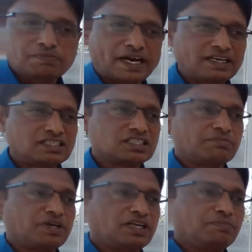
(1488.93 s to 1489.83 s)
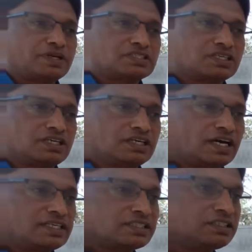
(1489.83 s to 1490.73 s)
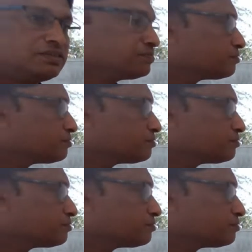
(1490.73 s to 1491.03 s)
matrix can be represented as a